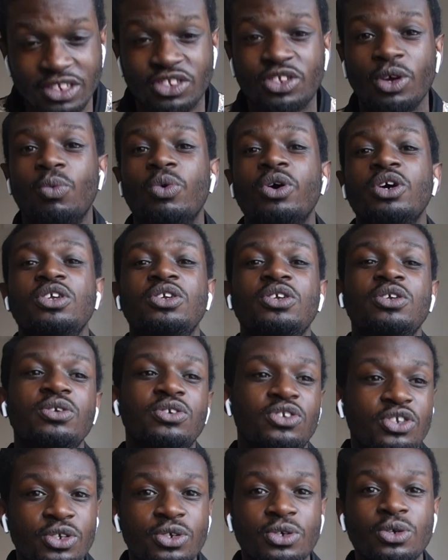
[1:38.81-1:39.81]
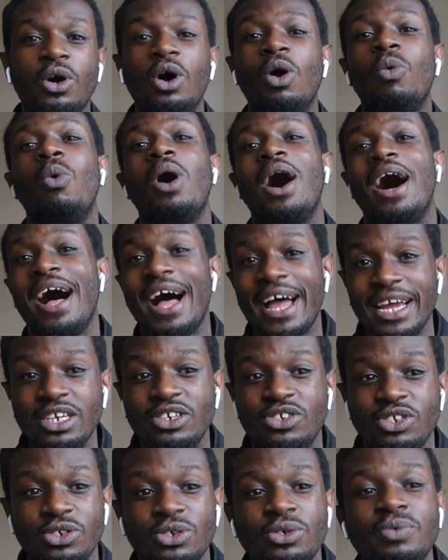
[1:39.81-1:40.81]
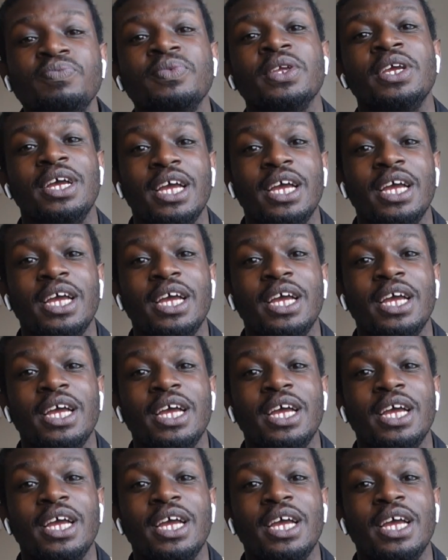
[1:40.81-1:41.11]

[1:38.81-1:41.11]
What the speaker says: So what you do, or what I do,